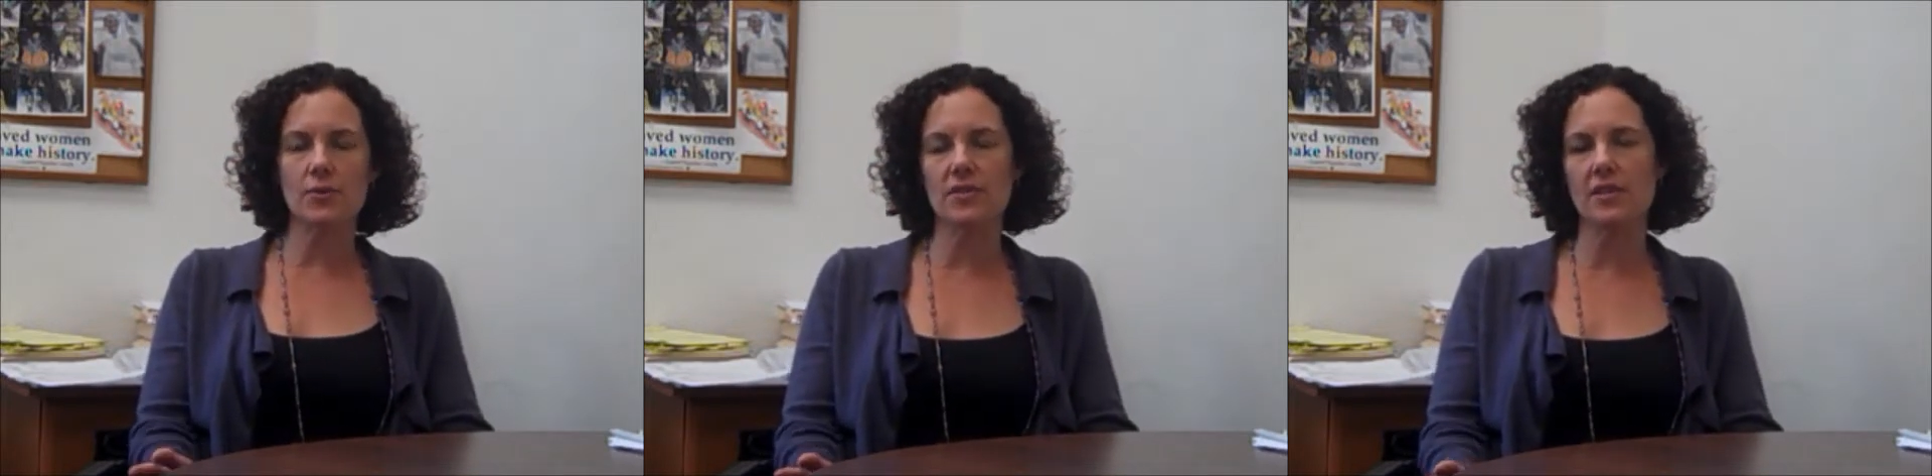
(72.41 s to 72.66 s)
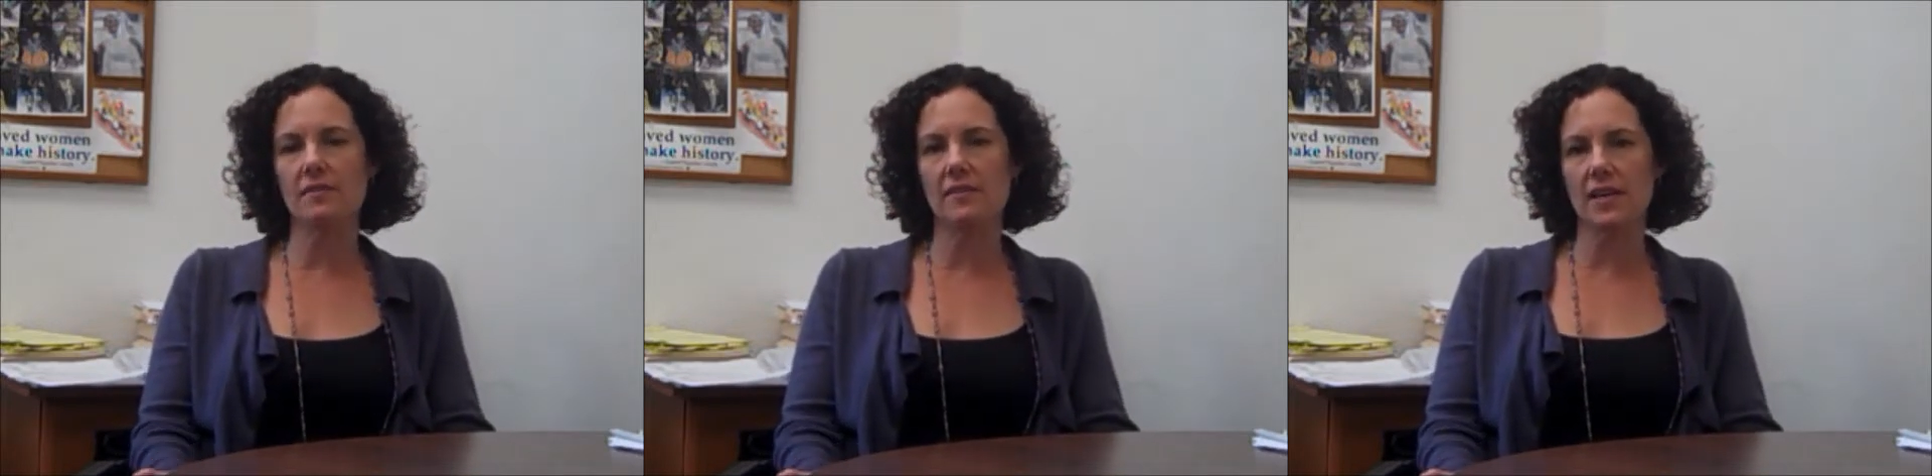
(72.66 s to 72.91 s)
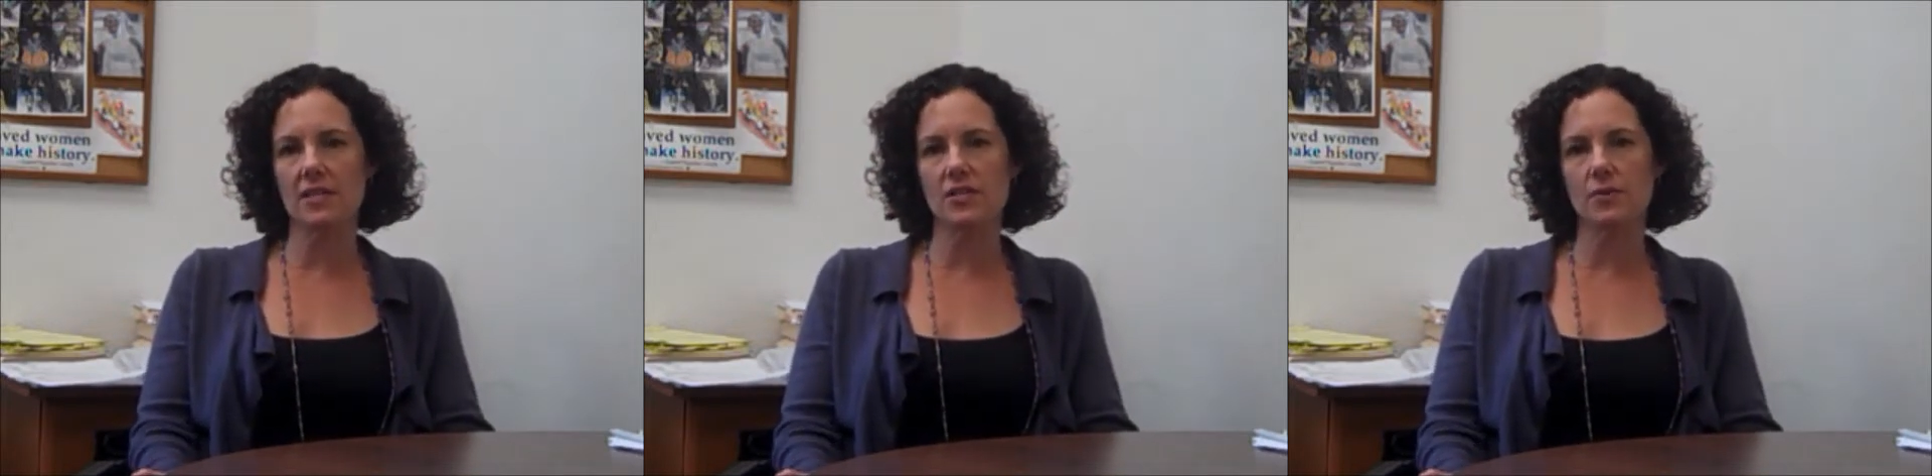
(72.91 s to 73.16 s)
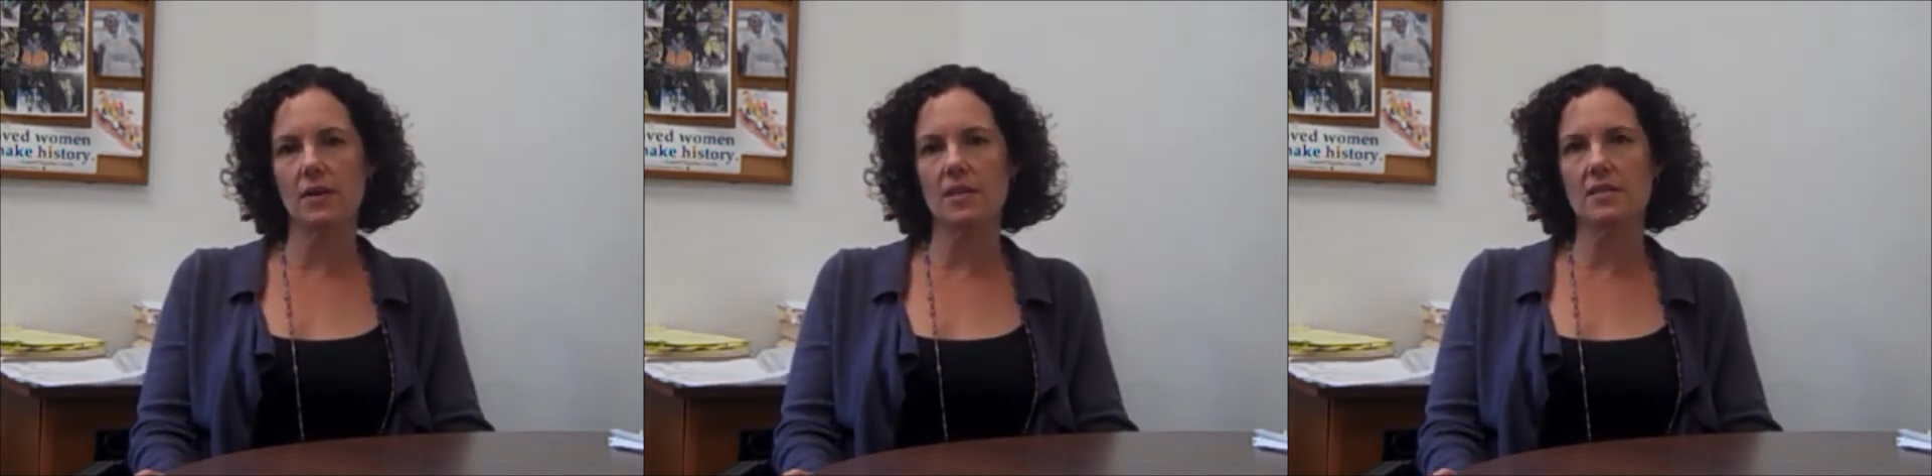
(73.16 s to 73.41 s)
conveys to
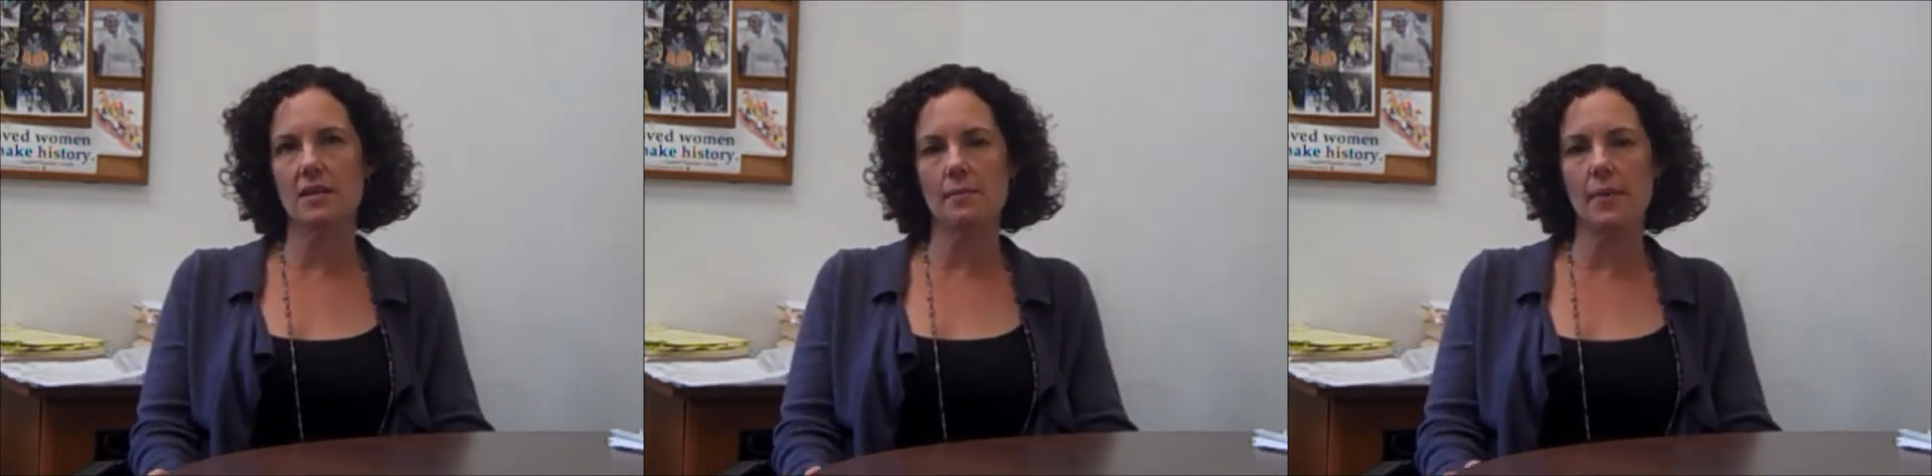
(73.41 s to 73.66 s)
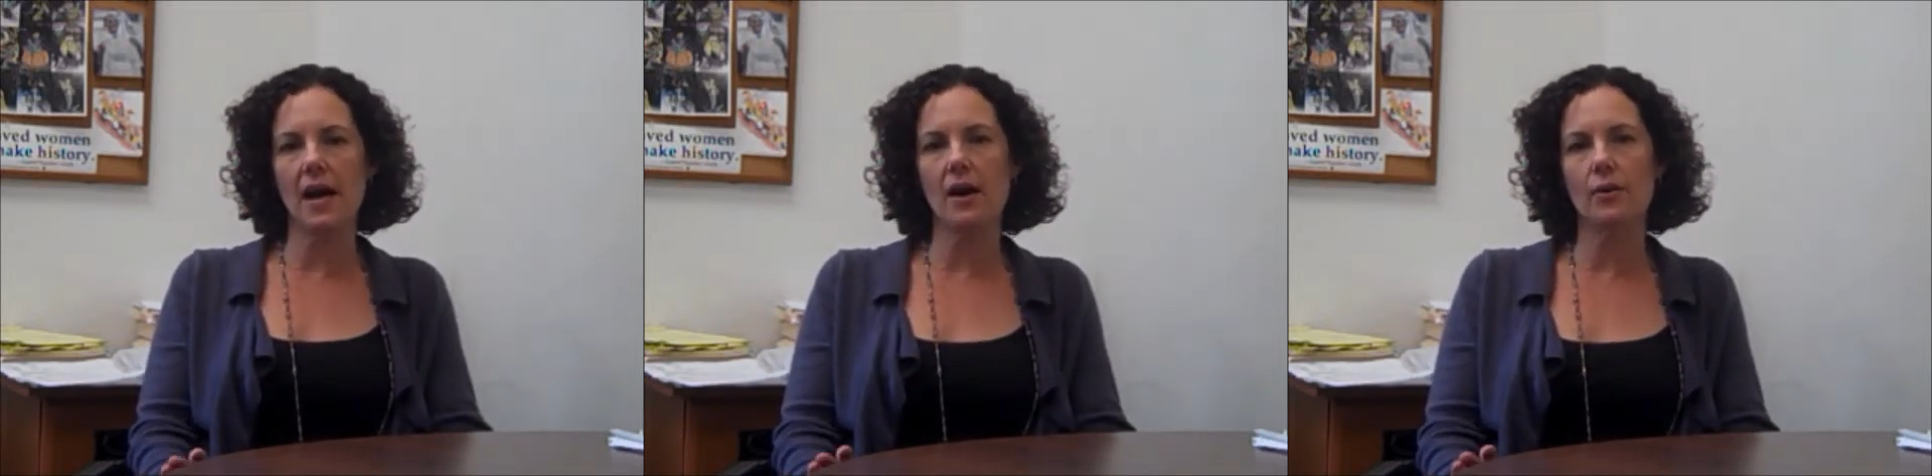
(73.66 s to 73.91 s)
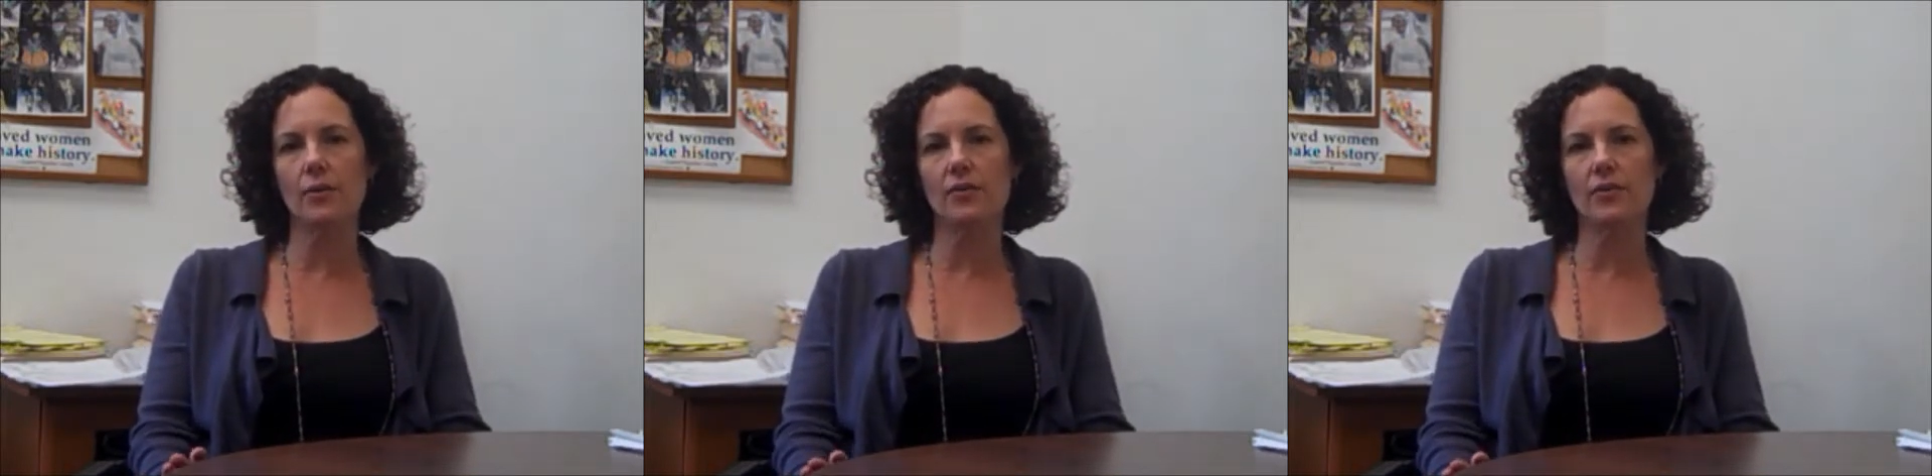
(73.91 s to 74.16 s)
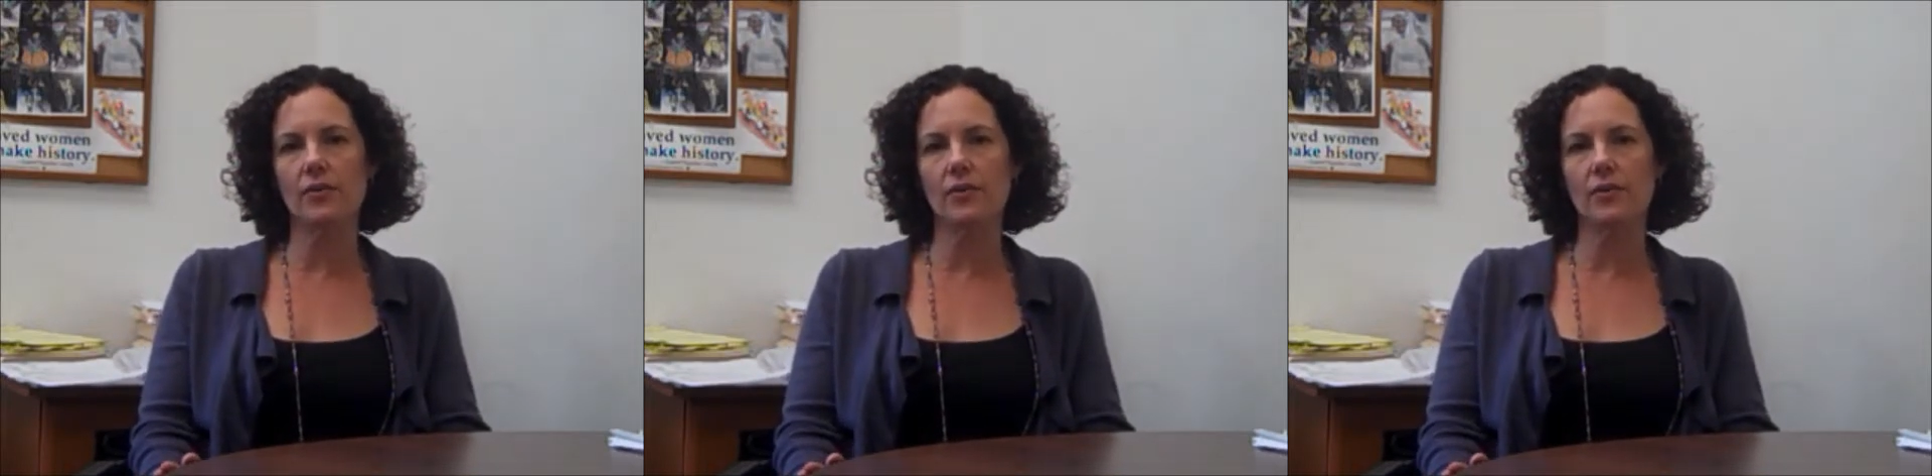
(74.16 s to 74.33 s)
us about